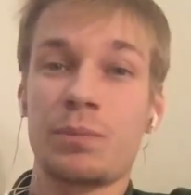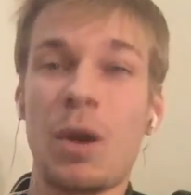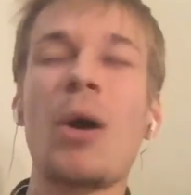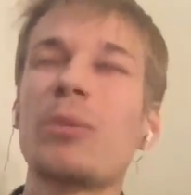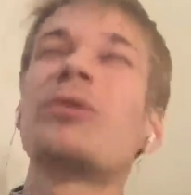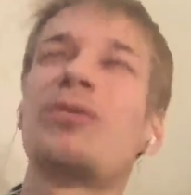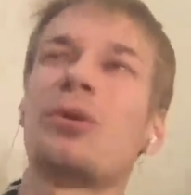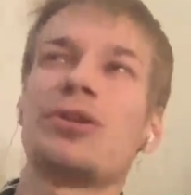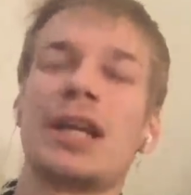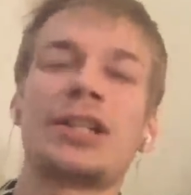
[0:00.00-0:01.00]
Not of the
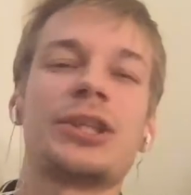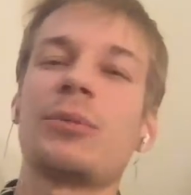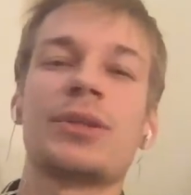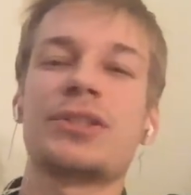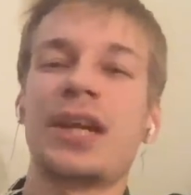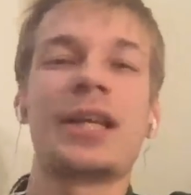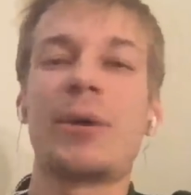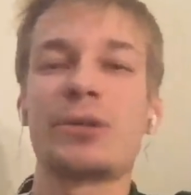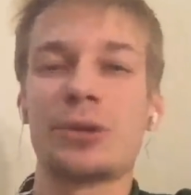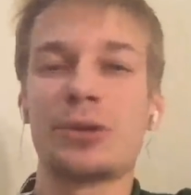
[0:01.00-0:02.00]
first, actually. Of the second, I
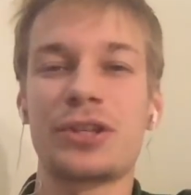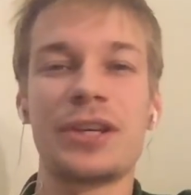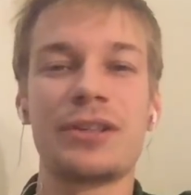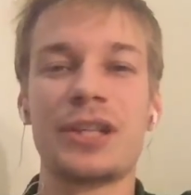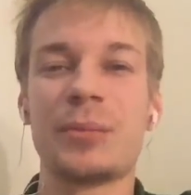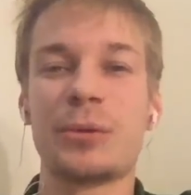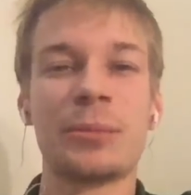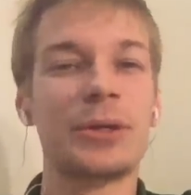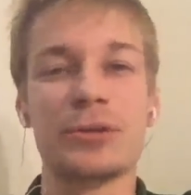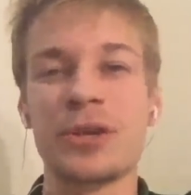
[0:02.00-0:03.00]
was not scared anymore,
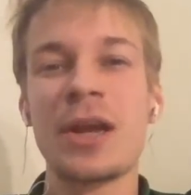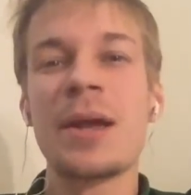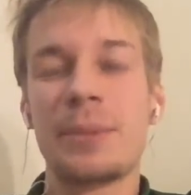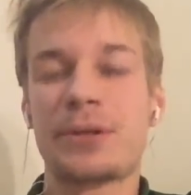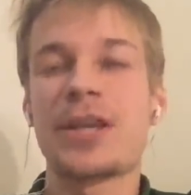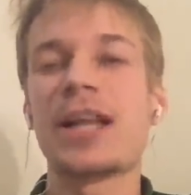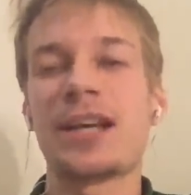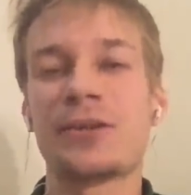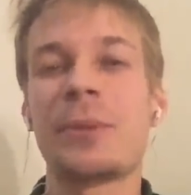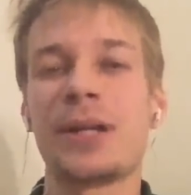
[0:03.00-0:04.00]
because I
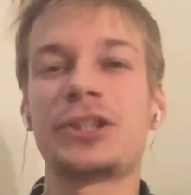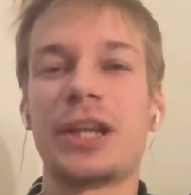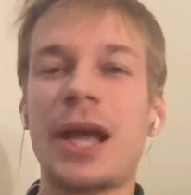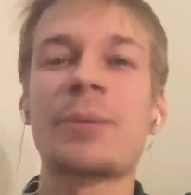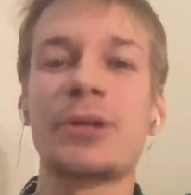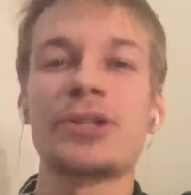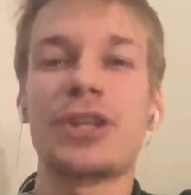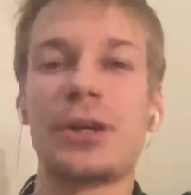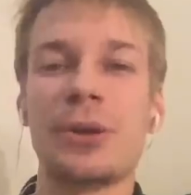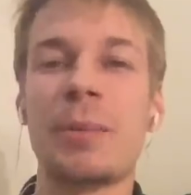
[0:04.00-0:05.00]
like the manager, and I'm going to
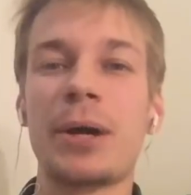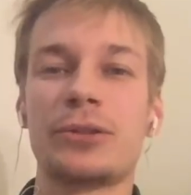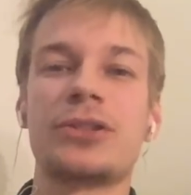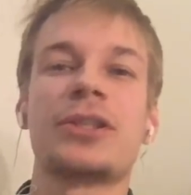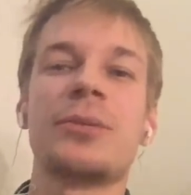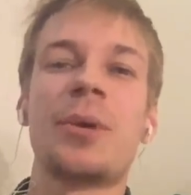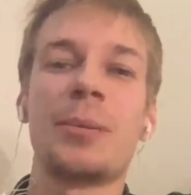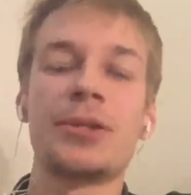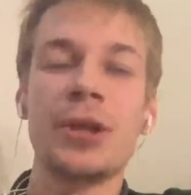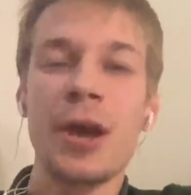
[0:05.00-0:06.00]
tell you about it in a
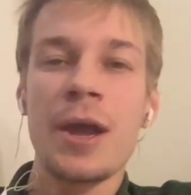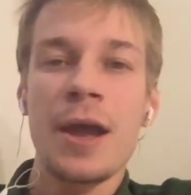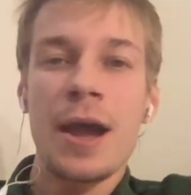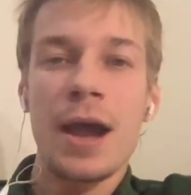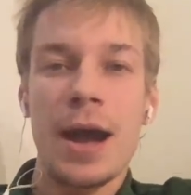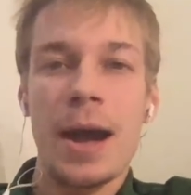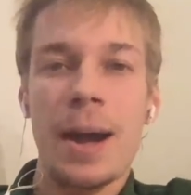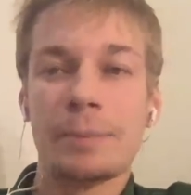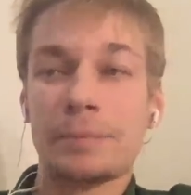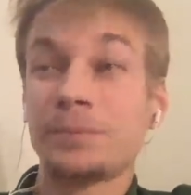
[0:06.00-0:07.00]
moment.
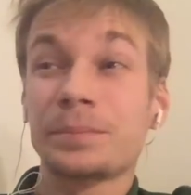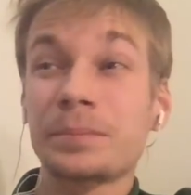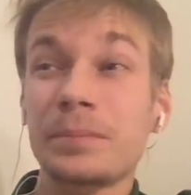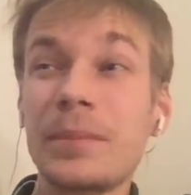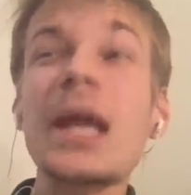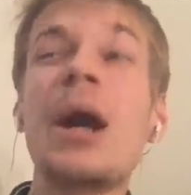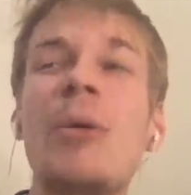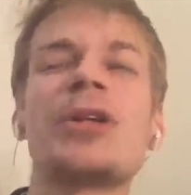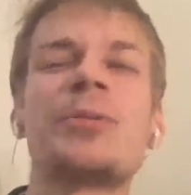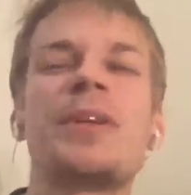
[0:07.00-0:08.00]
Um,
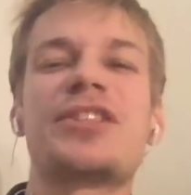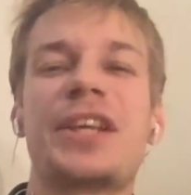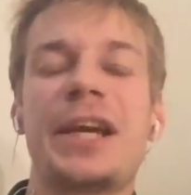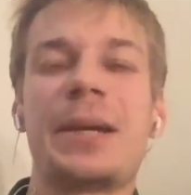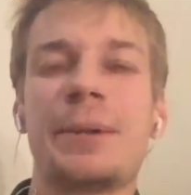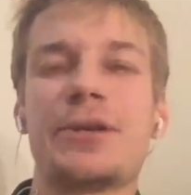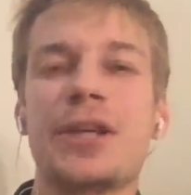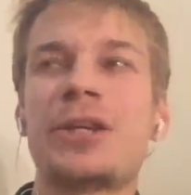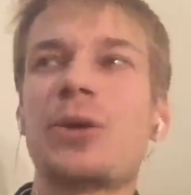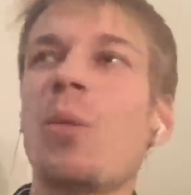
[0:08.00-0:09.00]
I was a bit scared
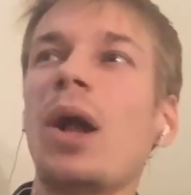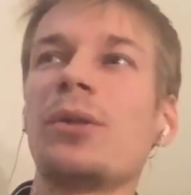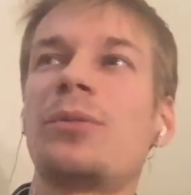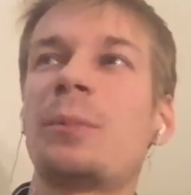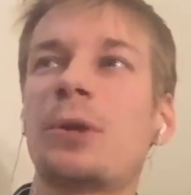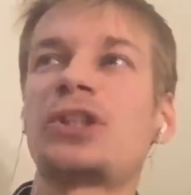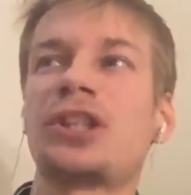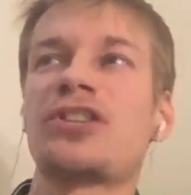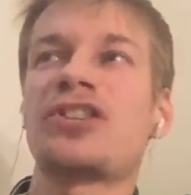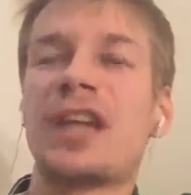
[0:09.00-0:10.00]
because I knew, well, the
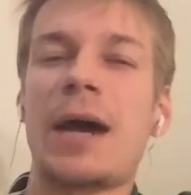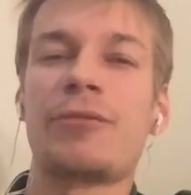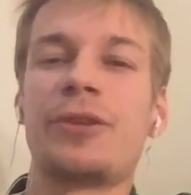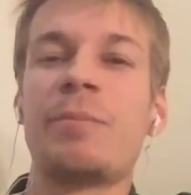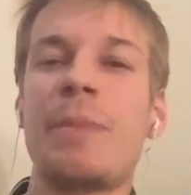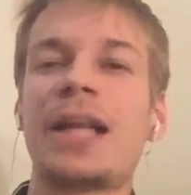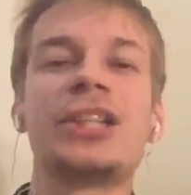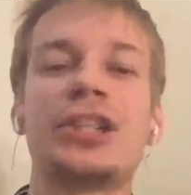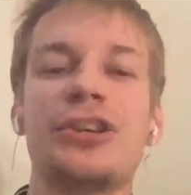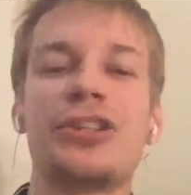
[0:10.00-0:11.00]
project is tough. The
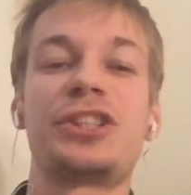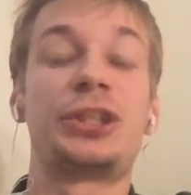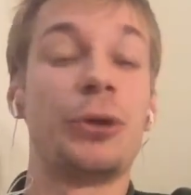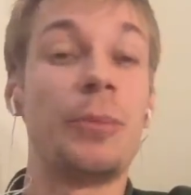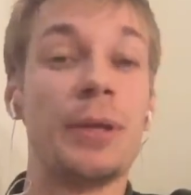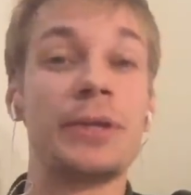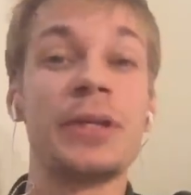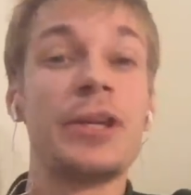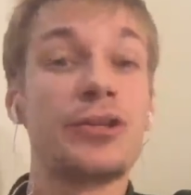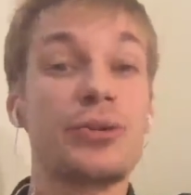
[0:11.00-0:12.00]
manager is German,
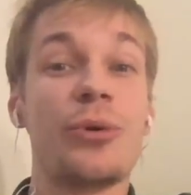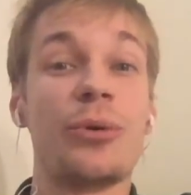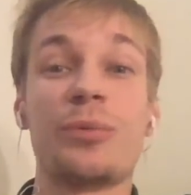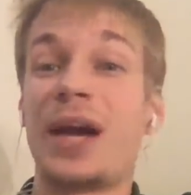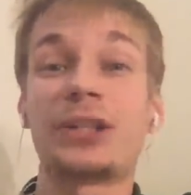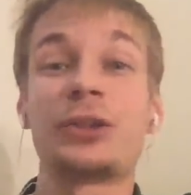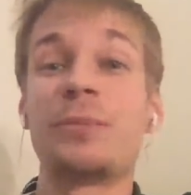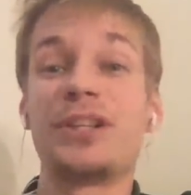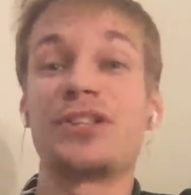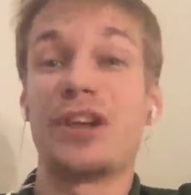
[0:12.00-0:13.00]
so that
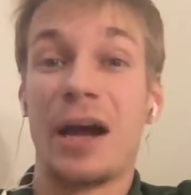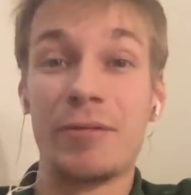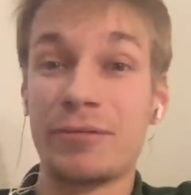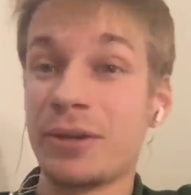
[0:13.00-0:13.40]
should be tough.